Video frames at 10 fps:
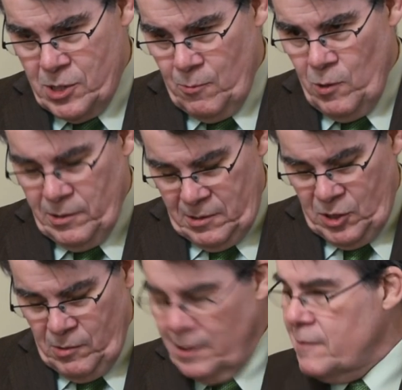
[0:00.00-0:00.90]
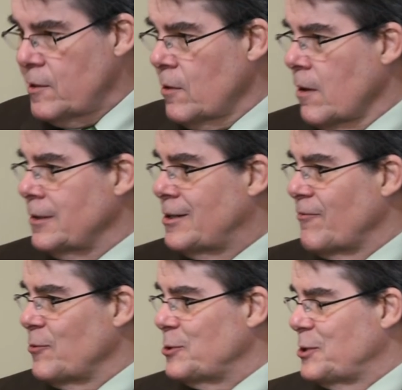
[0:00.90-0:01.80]
Well, certainly there are
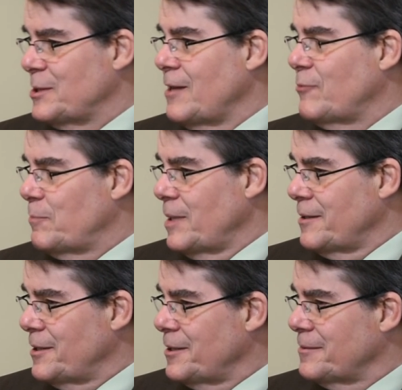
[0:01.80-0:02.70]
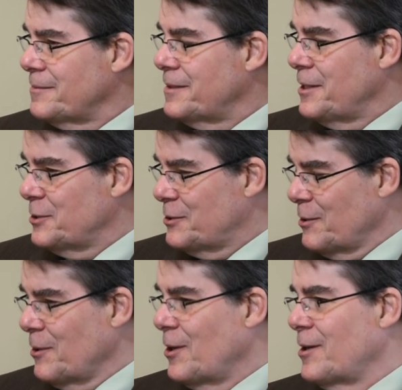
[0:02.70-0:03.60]
differences of opinion. Yes,
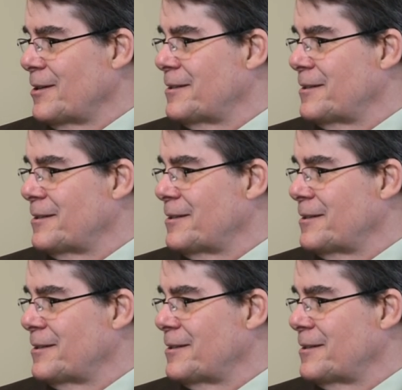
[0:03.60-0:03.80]
there are.